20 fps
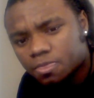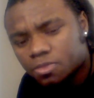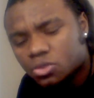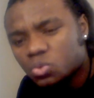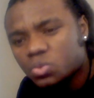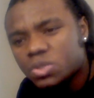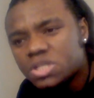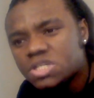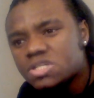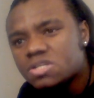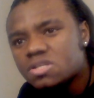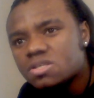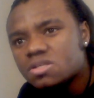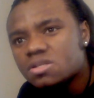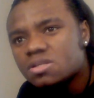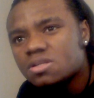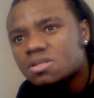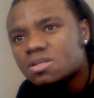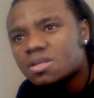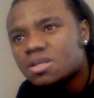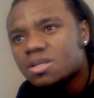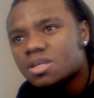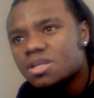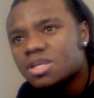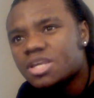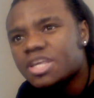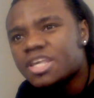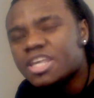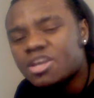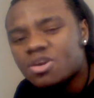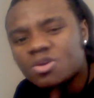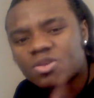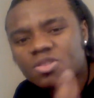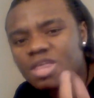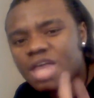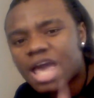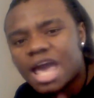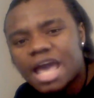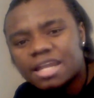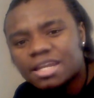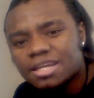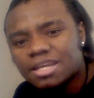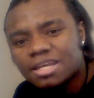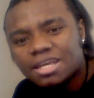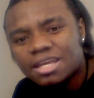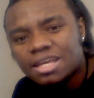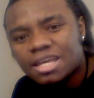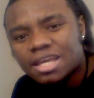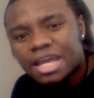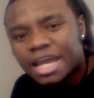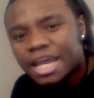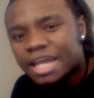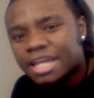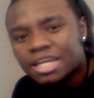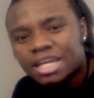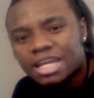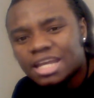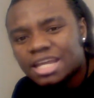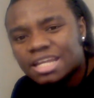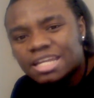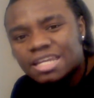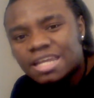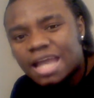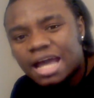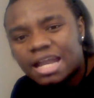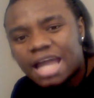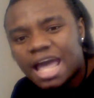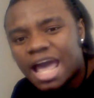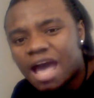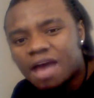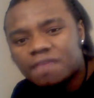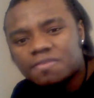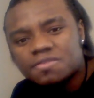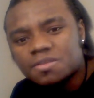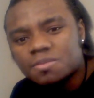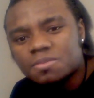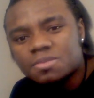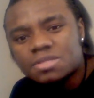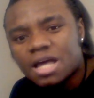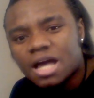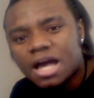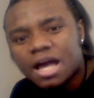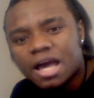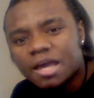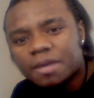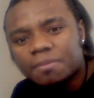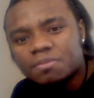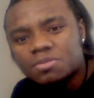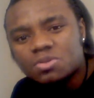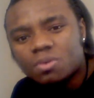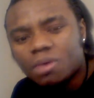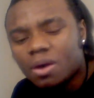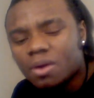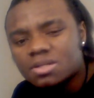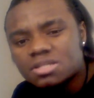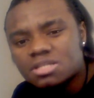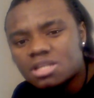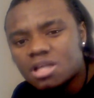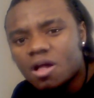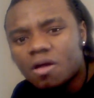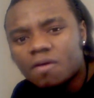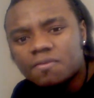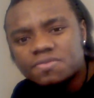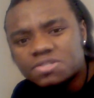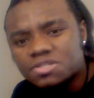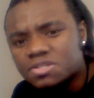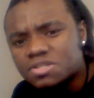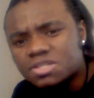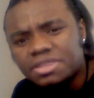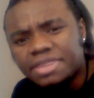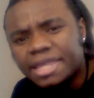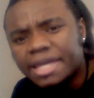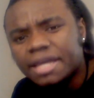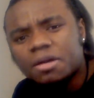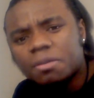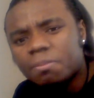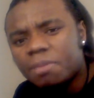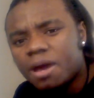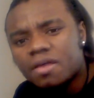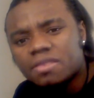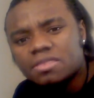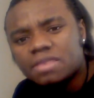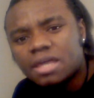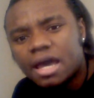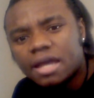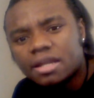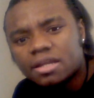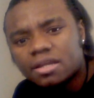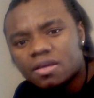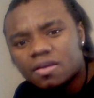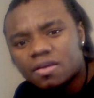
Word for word: Do we just hear that and not have some time to ourselves to just think about that?